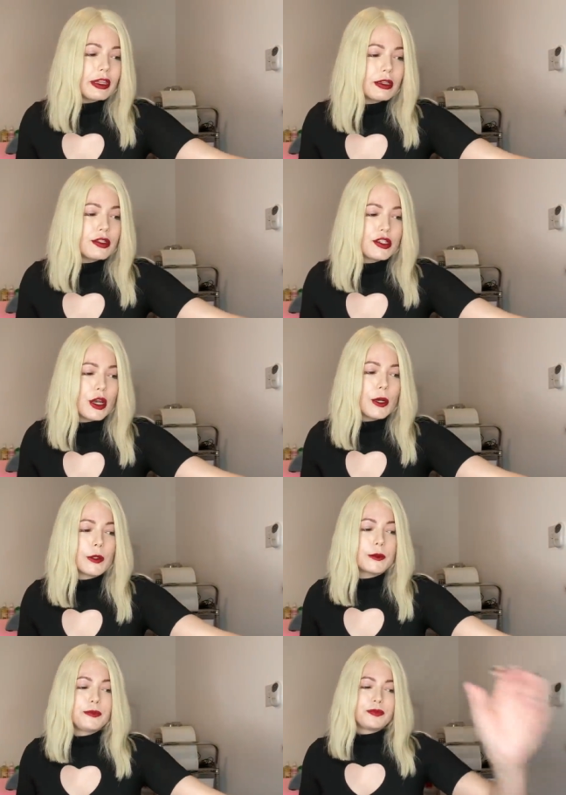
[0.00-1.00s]

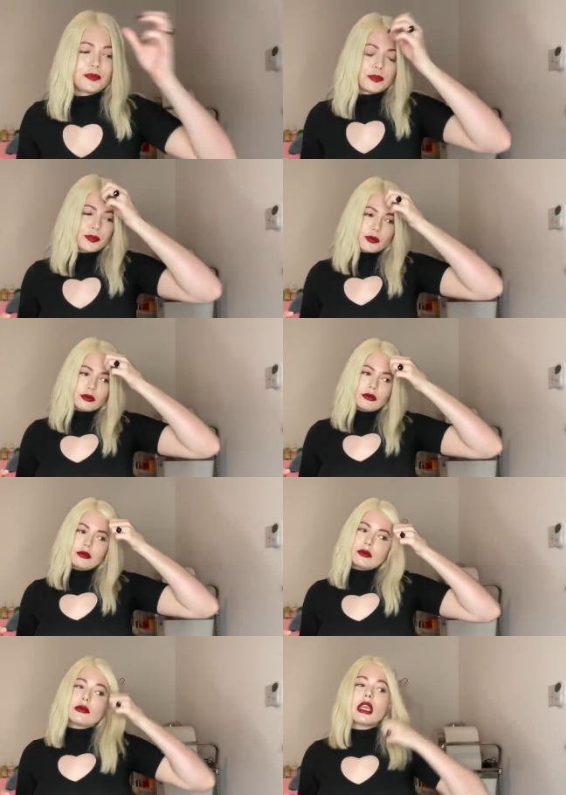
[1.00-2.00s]
So
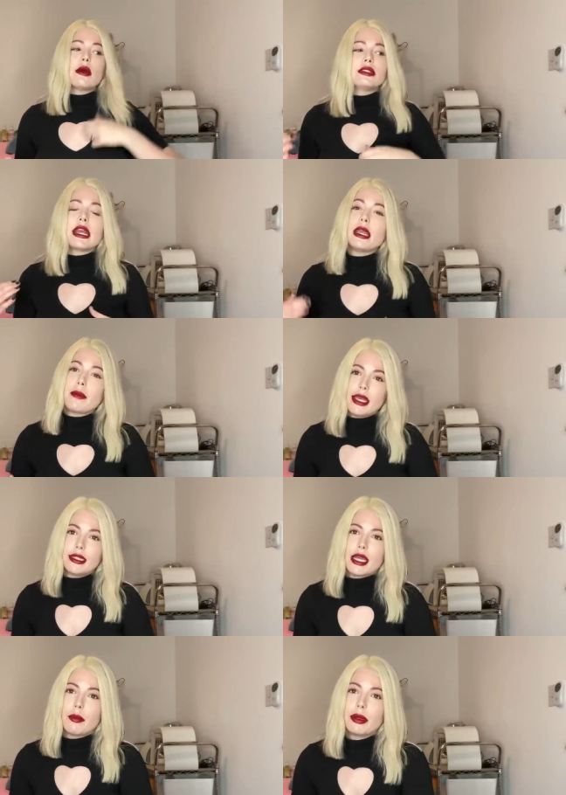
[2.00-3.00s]
I was getting mic'd
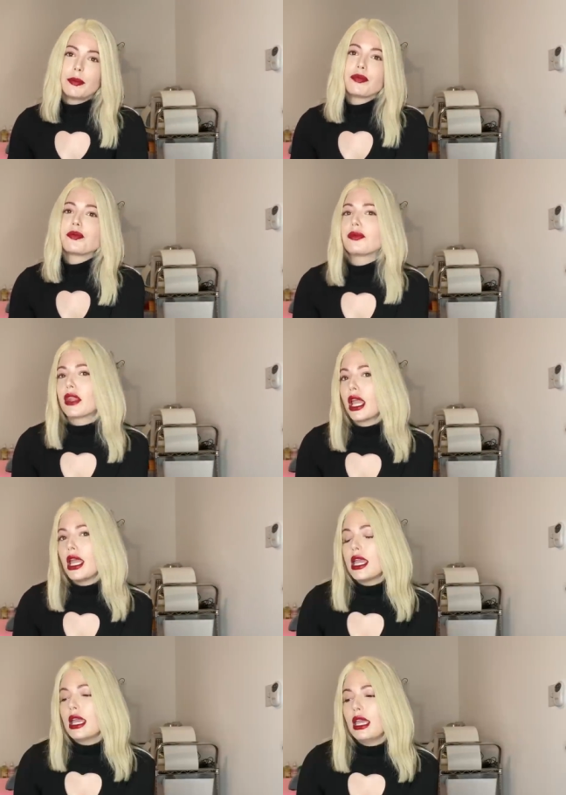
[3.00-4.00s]
up
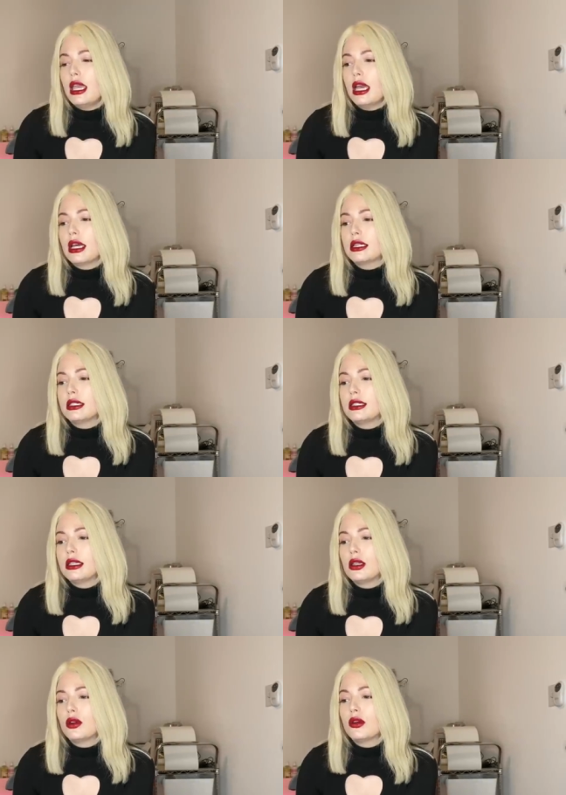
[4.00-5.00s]
and
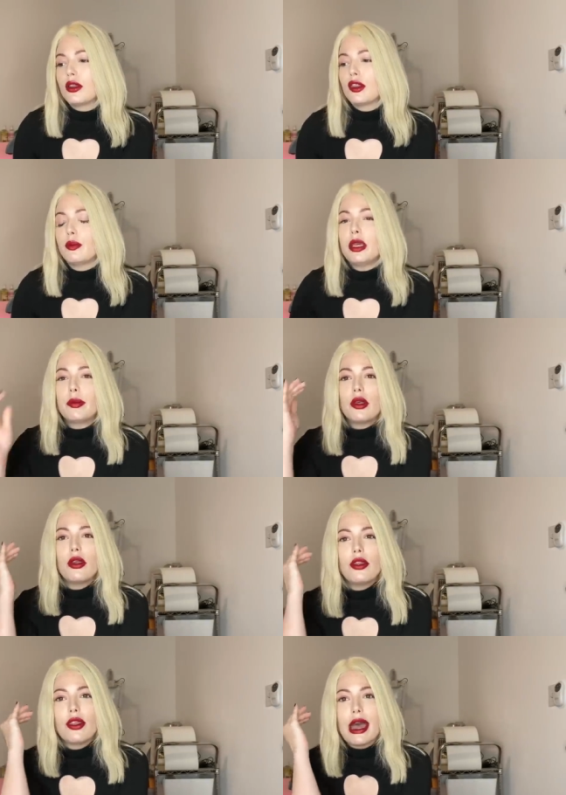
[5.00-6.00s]
the
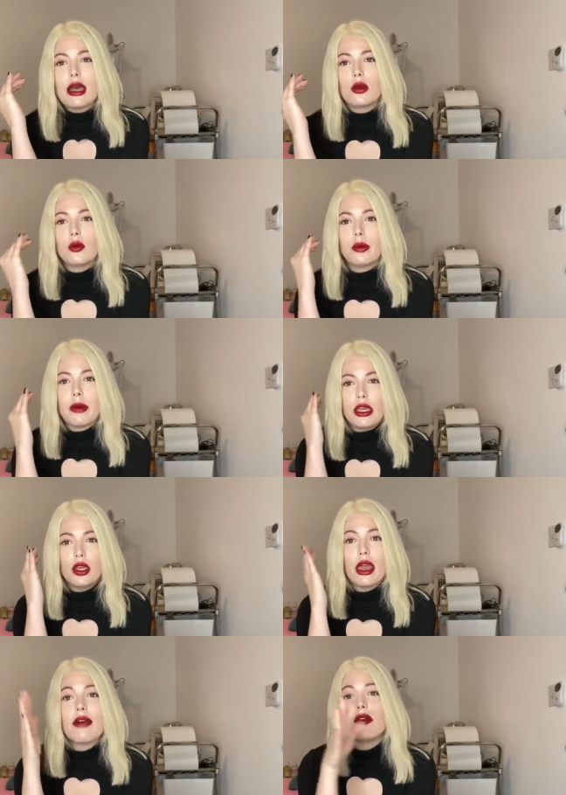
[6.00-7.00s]
people that would mic
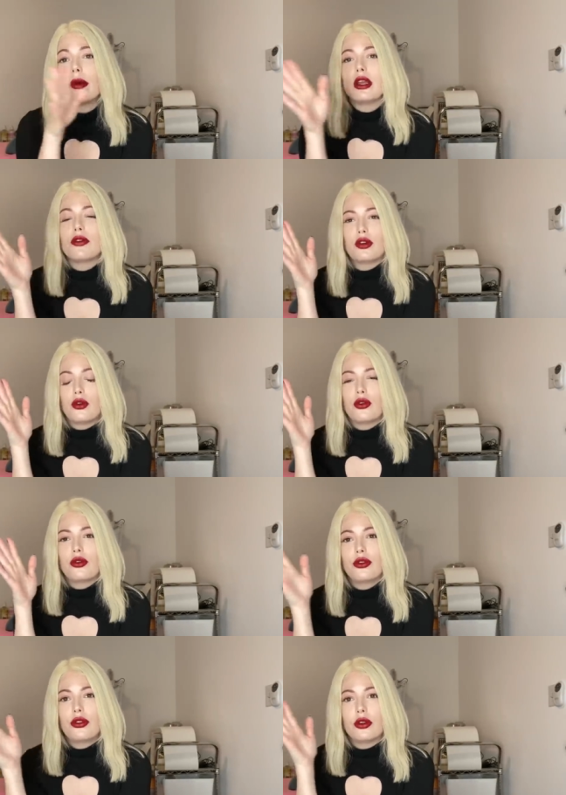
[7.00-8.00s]
everybody on the,
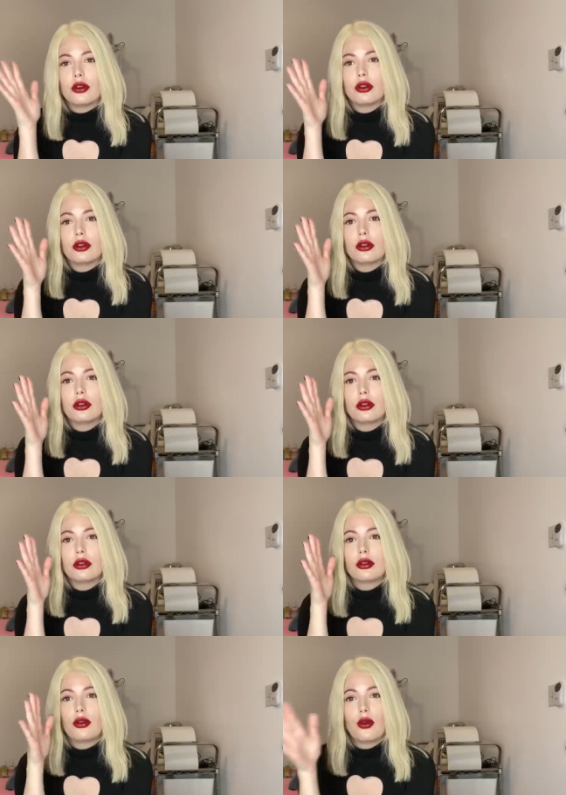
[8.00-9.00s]
the
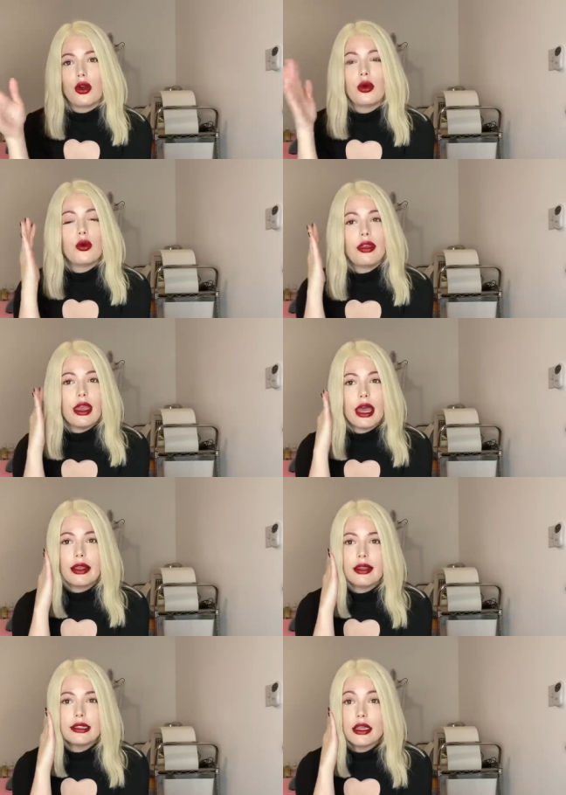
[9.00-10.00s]
crew, they had
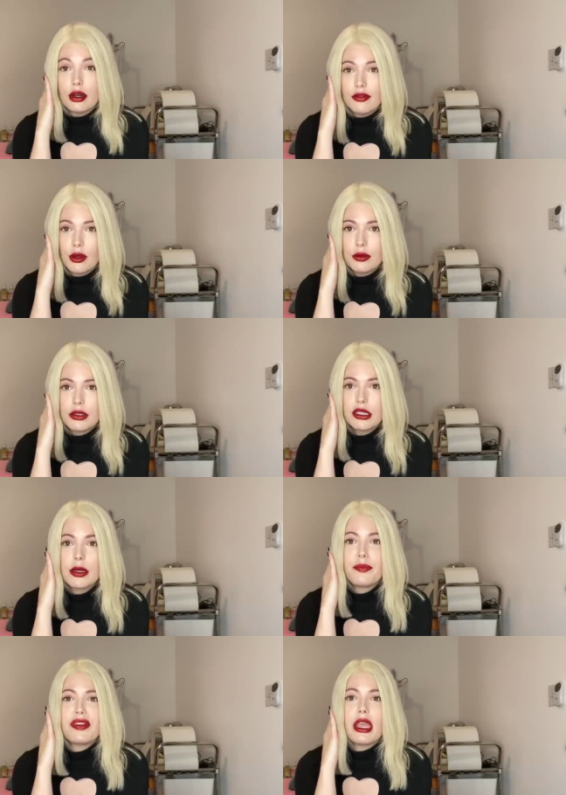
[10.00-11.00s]
these earphones
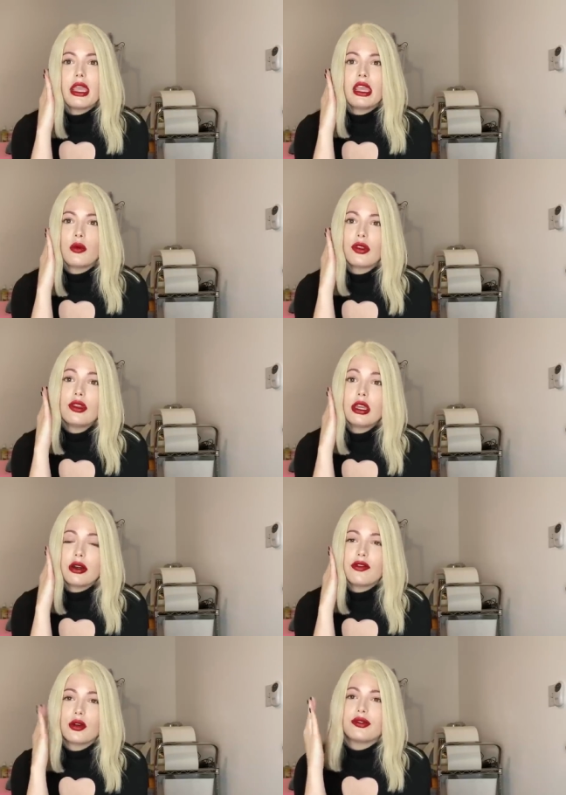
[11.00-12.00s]
and with the
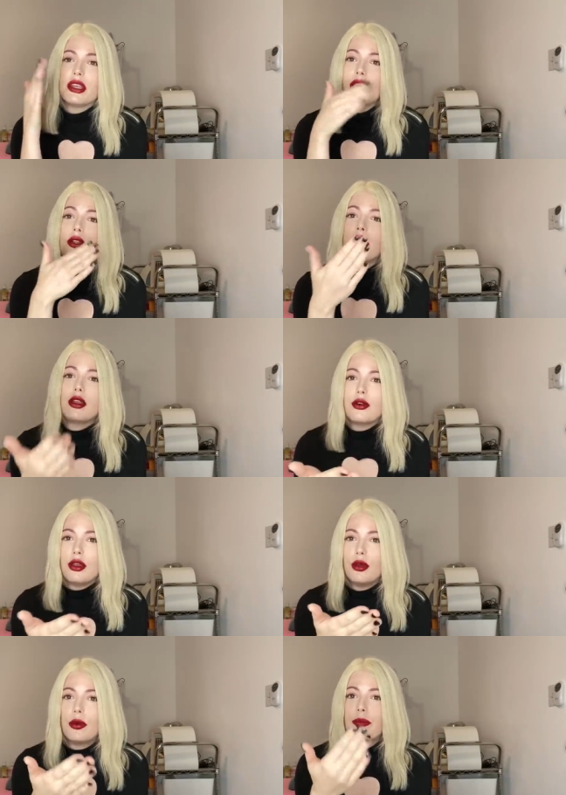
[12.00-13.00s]
earphones, they could hear
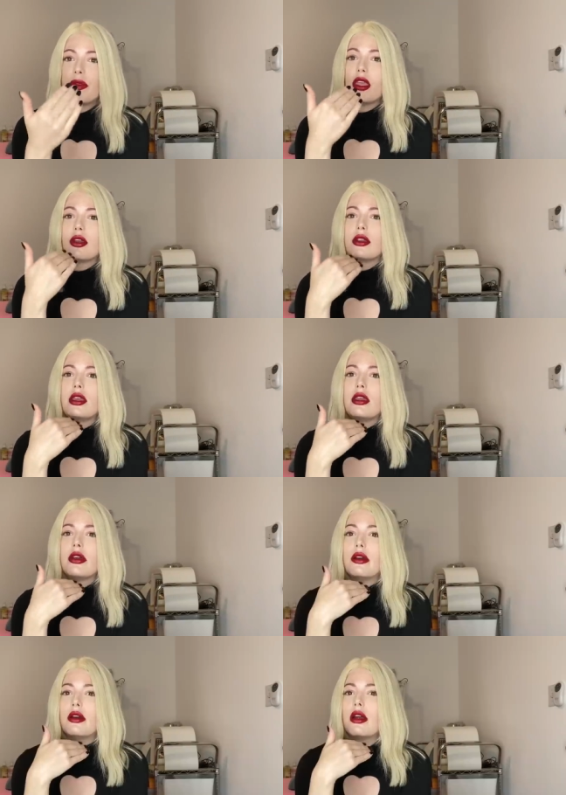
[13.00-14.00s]
you. They could
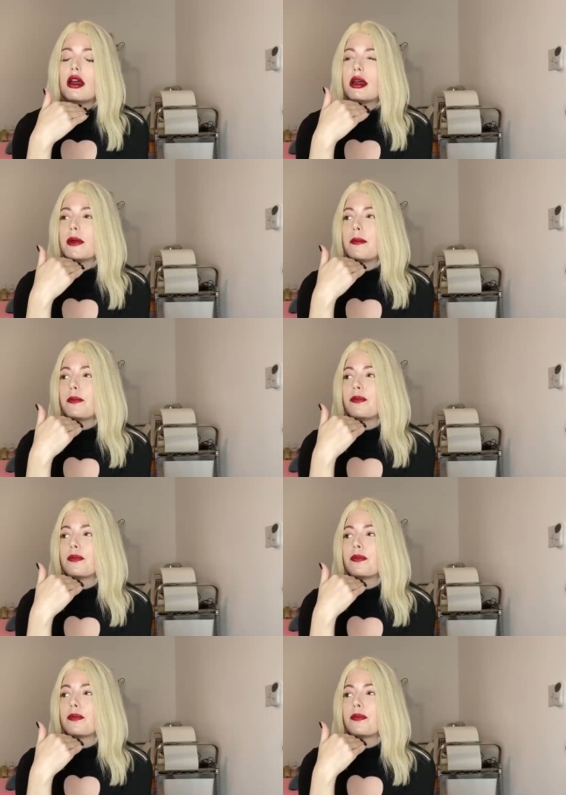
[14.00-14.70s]
hear um,